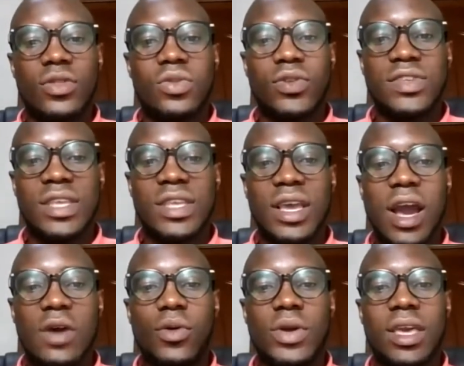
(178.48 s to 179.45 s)
to see
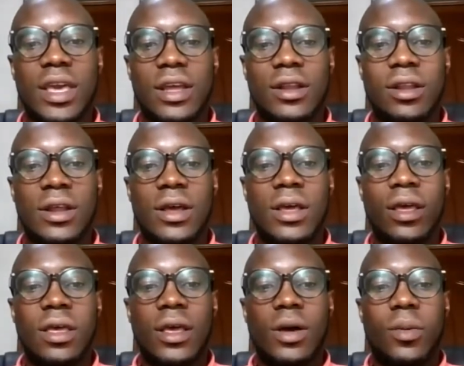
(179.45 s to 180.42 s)
how we can
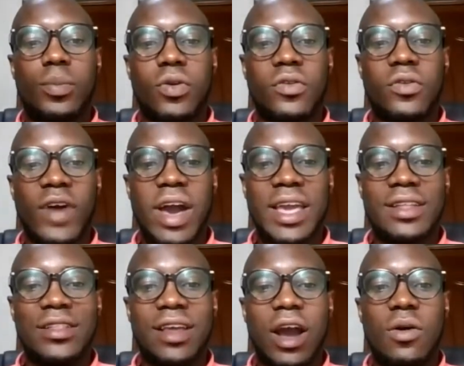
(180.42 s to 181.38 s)

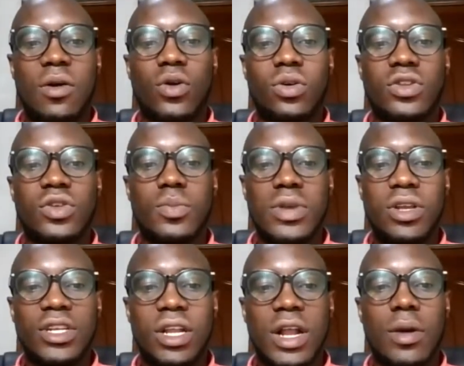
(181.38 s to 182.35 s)
provide our
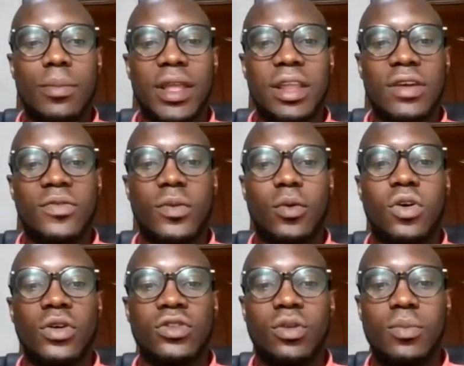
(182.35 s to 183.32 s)
contribution, our meaningful
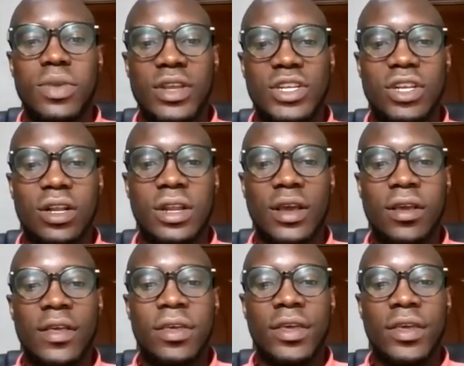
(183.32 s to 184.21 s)
contribution